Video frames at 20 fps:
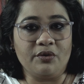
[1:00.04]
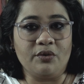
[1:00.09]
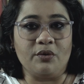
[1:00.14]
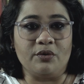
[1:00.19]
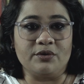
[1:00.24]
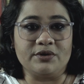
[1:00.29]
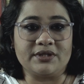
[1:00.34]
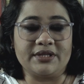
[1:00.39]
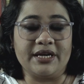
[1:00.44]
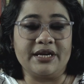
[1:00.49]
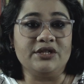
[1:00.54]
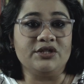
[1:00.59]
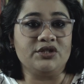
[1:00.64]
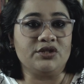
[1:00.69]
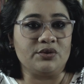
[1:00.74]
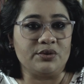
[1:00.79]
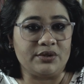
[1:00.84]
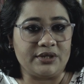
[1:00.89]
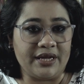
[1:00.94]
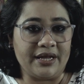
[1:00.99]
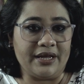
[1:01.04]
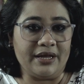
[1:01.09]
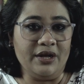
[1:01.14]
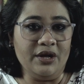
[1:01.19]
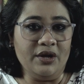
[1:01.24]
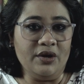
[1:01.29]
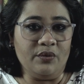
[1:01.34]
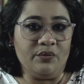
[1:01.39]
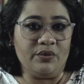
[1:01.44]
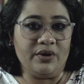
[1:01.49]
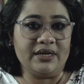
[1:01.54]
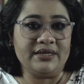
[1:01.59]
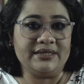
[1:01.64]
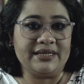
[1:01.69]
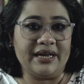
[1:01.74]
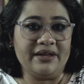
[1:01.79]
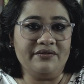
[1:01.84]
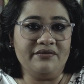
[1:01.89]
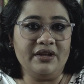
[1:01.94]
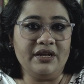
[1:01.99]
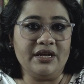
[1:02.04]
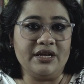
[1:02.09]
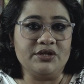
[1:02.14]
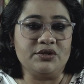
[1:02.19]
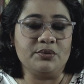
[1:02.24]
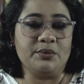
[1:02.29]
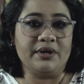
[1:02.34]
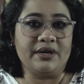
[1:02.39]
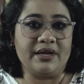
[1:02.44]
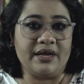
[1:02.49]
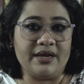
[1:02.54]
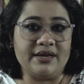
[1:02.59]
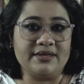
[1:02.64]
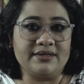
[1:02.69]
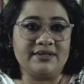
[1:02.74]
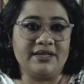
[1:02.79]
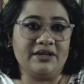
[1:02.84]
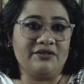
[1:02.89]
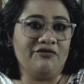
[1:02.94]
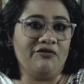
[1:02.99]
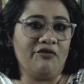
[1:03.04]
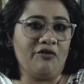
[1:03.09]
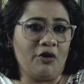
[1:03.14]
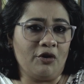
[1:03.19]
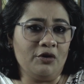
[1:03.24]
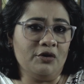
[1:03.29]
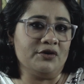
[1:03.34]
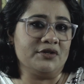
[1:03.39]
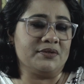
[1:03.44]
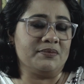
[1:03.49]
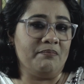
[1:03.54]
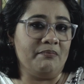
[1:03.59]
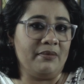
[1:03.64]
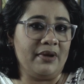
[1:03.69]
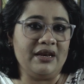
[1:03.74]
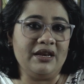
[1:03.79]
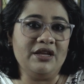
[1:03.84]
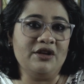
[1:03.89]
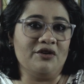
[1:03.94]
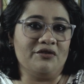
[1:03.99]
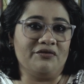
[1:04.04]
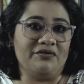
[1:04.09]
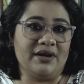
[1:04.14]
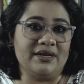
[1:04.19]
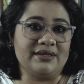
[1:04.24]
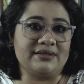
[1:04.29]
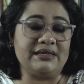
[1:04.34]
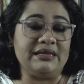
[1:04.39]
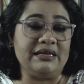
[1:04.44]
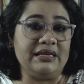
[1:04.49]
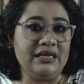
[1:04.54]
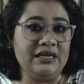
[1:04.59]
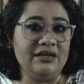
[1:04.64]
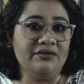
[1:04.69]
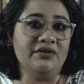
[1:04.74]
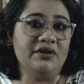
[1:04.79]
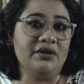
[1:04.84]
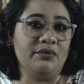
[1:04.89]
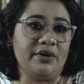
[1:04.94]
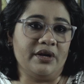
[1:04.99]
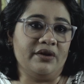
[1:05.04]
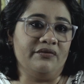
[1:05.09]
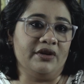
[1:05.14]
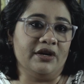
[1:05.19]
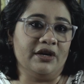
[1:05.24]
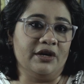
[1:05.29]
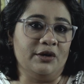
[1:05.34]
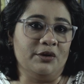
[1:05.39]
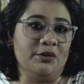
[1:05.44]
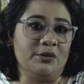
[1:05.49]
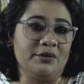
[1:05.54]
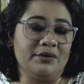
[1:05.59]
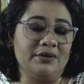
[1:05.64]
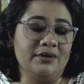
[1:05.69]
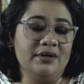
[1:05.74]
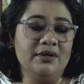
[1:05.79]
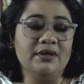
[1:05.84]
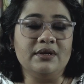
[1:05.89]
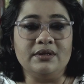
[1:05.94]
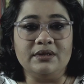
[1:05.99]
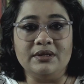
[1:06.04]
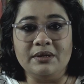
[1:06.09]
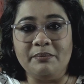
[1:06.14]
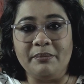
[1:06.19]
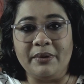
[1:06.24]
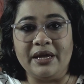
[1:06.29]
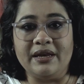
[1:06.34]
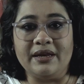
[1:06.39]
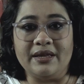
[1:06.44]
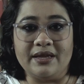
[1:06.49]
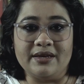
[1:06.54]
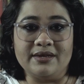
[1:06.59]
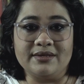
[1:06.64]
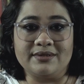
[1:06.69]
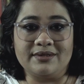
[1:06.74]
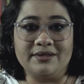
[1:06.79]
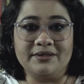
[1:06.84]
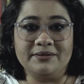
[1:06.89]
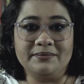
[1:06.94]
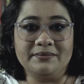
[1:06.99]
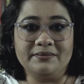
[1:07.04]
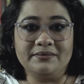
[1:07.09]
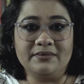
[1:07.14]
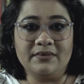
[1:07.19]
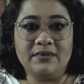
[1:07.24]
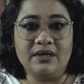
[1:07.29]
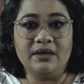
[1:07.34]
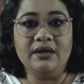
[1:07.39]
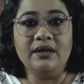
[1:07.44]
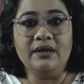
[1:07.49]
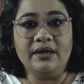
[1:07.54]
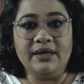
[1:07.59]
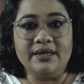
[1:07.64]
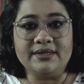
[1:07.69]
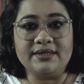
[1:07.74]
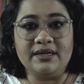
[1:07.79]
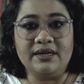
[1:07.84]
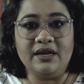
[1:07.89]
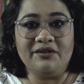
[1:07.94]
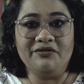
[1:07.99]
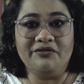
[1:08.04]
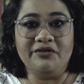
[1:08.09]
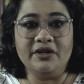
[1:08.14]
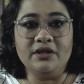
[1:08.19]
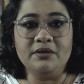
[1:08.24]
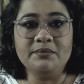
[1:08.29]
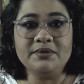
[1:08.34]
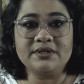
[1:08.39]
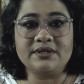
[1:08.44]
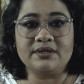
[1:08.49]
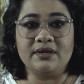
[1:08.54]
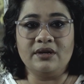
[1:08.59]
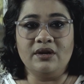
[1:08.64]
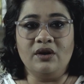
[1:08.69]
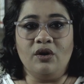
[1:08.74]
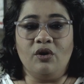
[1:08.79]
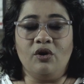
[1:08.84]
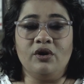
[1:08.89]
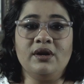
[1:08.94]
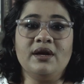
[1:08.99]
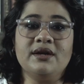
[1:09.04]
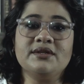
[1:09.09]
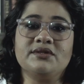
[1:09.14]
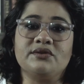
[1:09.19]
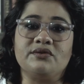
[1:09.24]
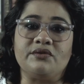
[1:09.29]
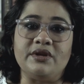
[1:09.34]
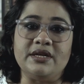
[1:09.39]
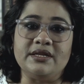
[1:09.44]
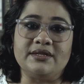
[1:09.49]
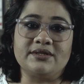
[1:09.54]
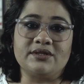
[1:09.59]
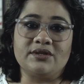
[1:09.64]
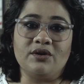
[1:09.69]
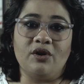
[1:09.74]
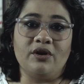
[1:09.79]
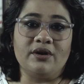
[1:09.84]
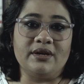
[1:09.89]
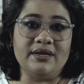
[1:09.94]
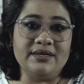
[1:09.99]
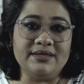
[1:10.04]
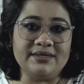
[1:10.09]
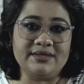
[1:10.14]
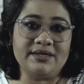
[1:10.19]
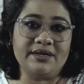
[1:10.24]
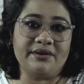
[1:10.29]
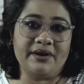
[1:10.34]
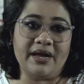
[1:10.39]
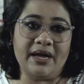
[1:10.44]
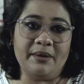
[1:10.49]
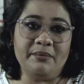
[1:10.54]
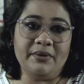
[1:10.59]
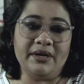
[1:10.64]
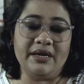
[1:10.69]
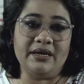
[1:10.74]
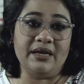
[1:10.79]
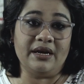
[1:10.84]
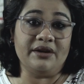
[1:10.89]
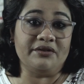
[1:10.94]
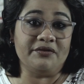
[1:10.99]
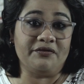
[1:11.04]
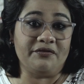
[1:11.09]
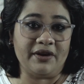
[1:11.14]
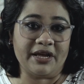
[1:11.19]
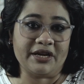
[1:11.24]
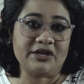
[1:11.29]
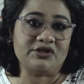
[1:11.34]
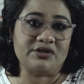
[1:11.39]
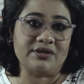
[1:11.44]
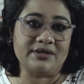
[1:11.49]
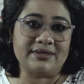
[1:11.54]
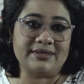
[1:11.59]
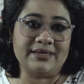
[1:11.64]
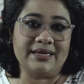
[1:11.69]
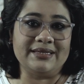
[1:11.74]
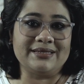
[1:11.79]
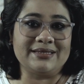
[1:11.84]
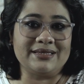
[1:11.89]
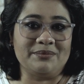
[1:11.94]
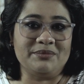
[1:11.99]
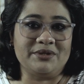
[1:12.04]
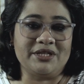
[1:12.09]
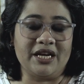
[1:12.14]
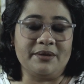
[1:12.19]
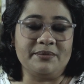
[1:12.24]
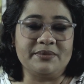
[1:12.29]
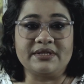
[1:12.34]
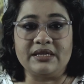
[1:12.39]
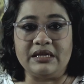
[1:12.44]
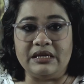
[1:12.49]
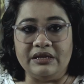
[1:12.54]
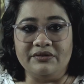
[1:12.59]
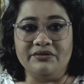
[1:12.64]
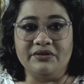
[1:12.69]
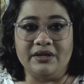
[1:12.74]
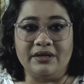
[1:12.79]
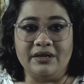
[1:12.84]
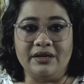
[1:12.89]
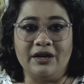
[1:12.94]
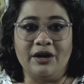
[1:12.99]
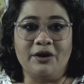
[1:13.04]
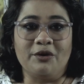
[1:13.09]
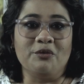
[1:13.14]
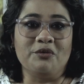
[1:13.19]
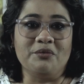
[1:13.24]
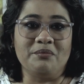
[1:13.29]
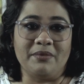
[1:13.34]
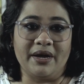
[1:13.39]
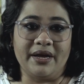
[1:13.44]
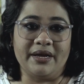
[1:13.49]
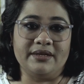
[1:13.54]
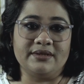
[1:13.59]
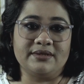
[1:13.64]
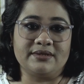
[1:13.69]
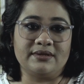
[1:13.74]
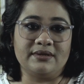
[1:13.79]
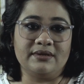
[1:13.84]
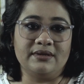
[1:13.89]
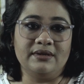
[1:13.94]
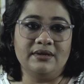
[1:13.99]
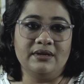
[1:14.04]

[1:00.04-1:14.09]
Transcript: host, and today we are diving into a gaze that follows many of us even when we are alone, the male gaze. It's in our films, on our streets, on Instagram, in our reflections, and sometimes even in our own minds.